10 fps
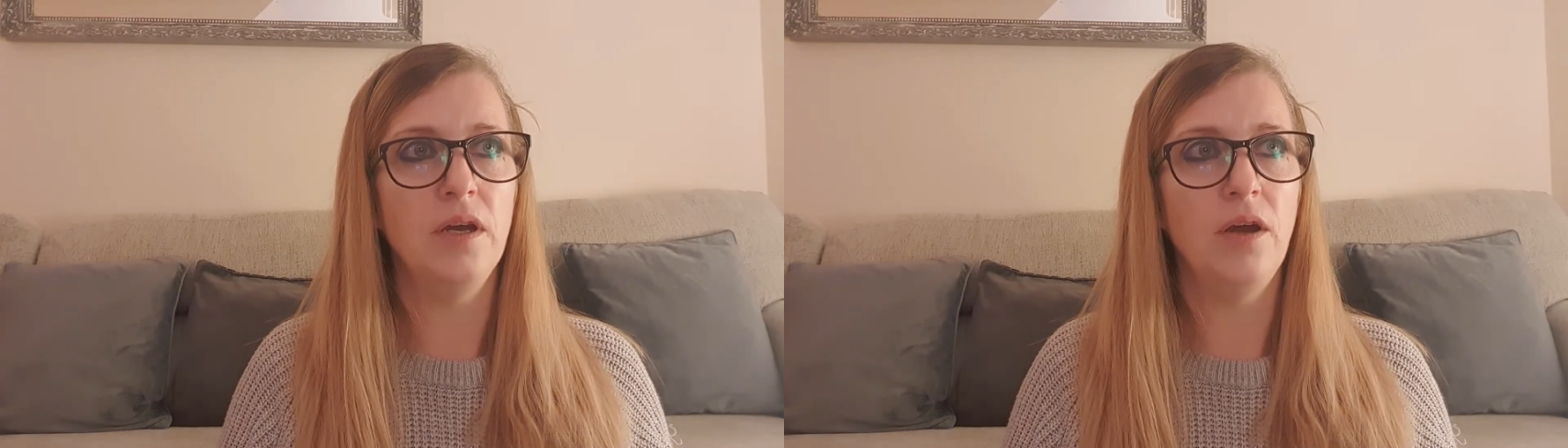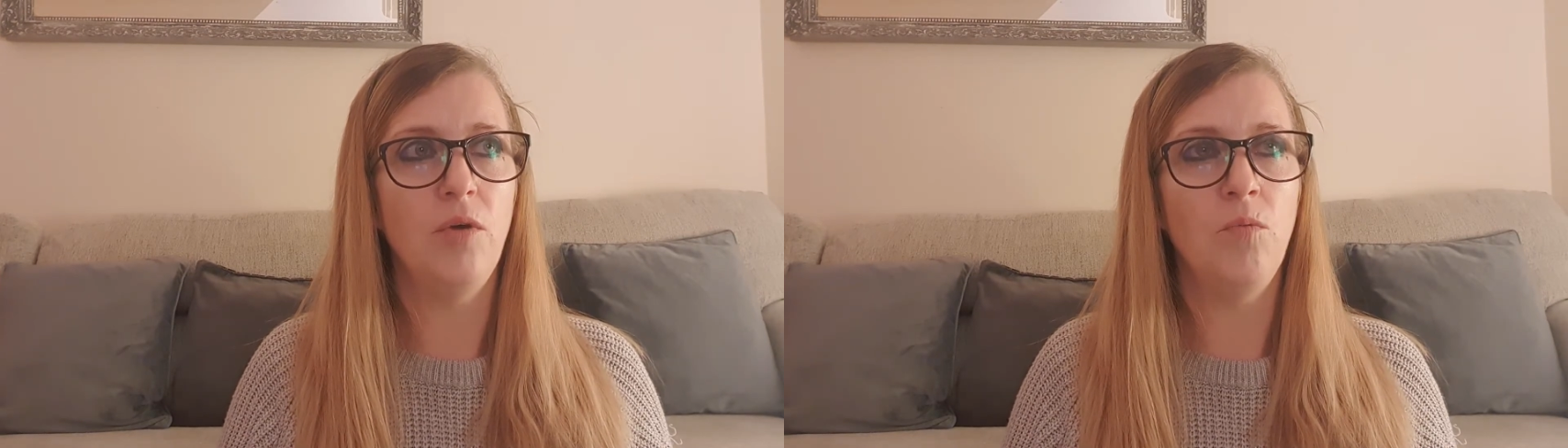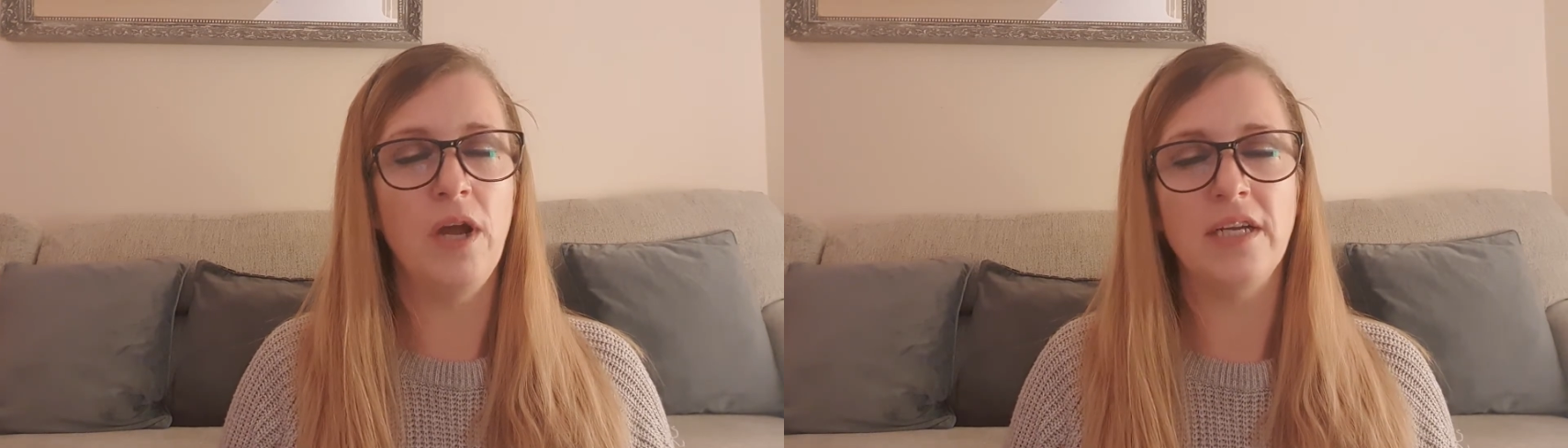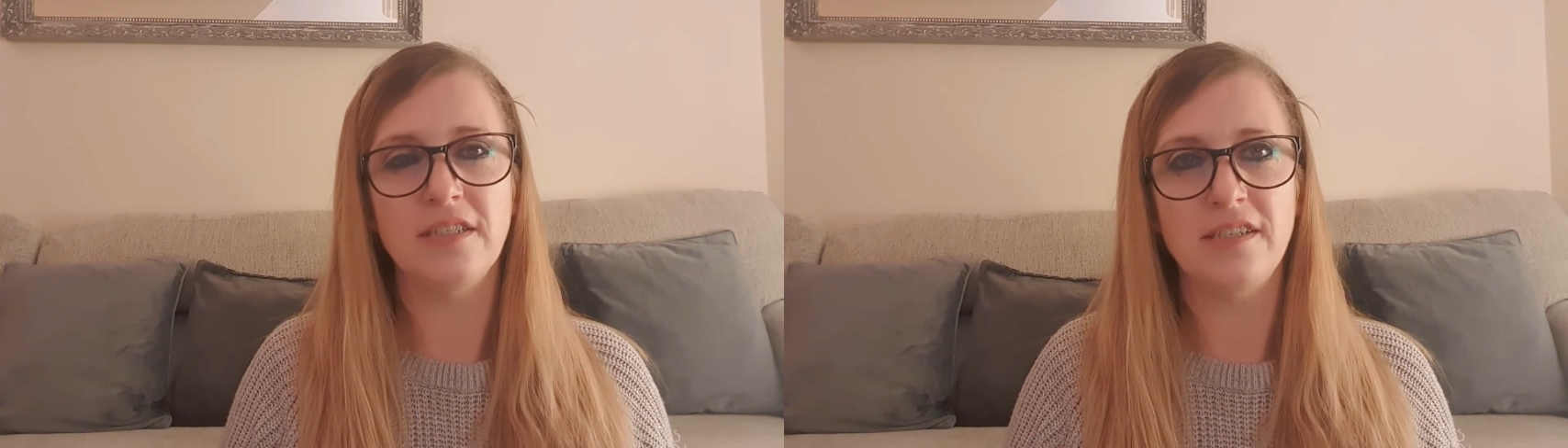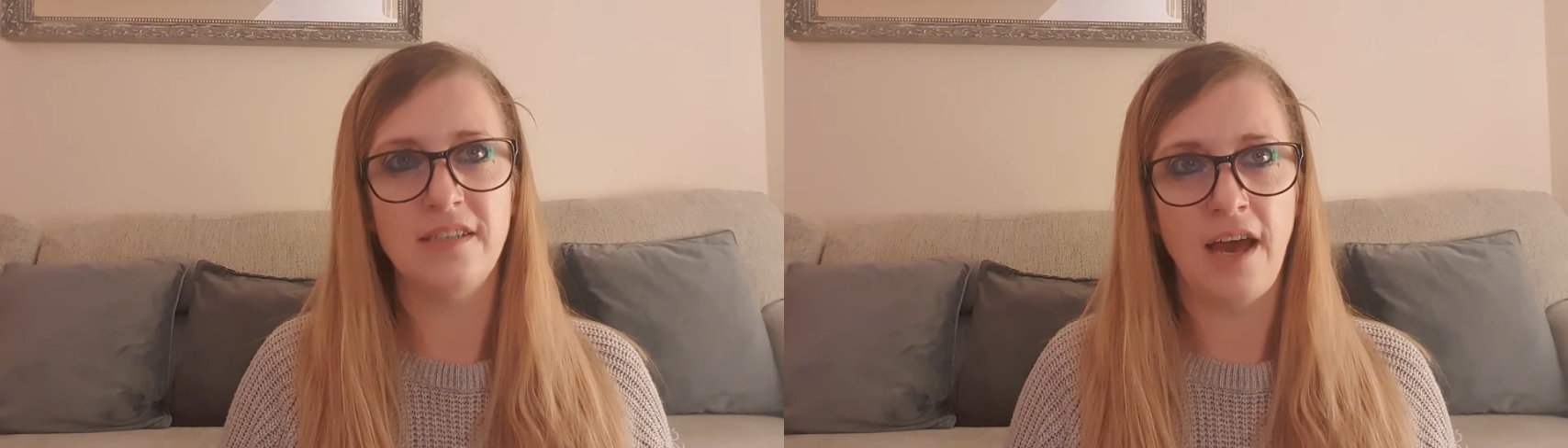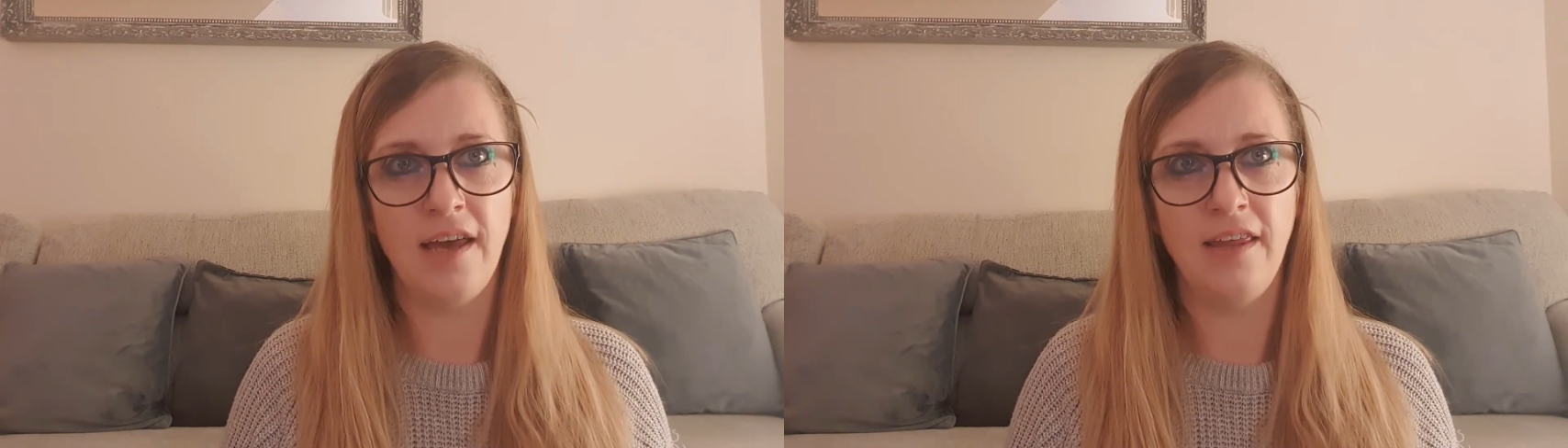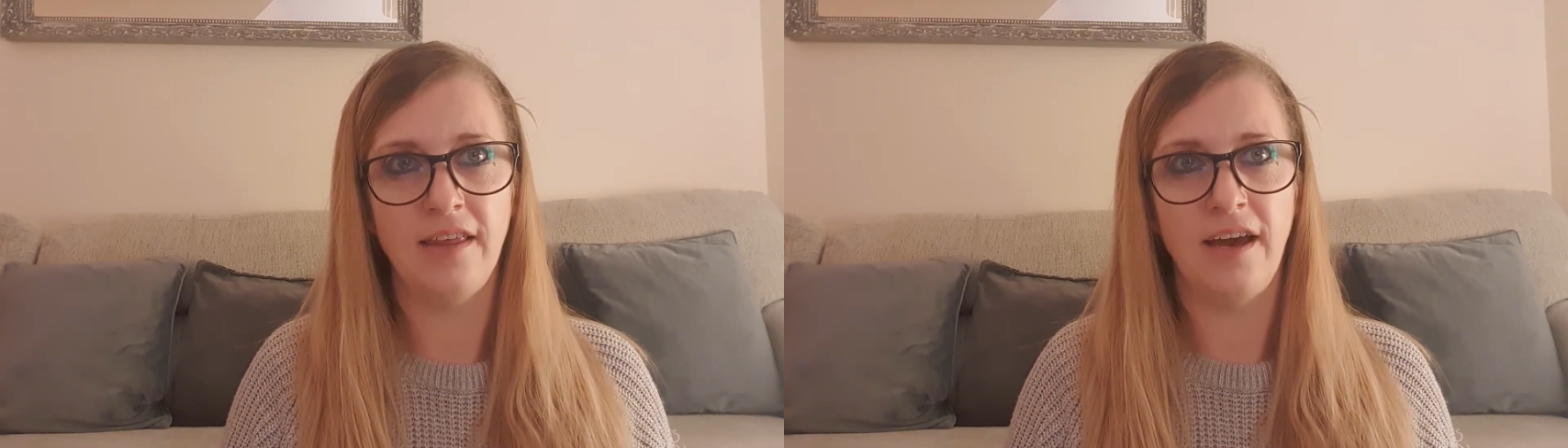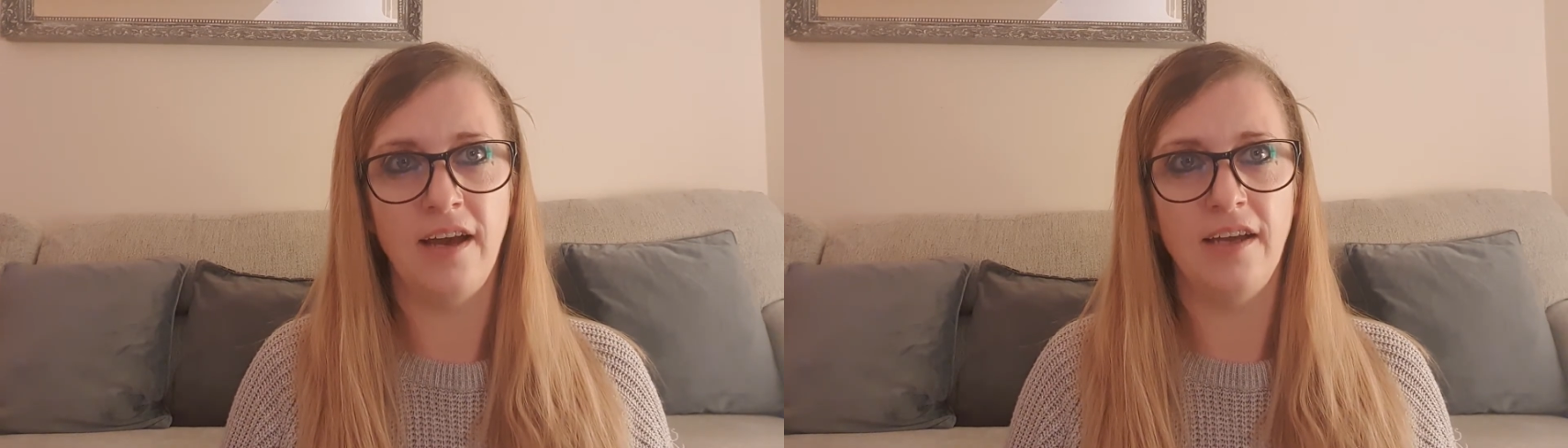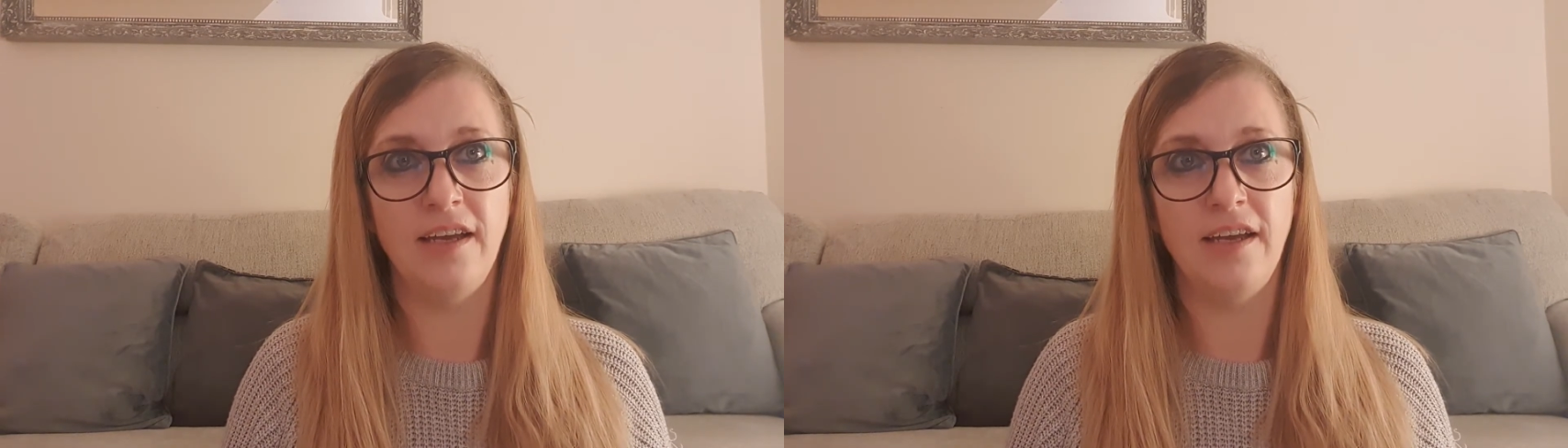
when I say that,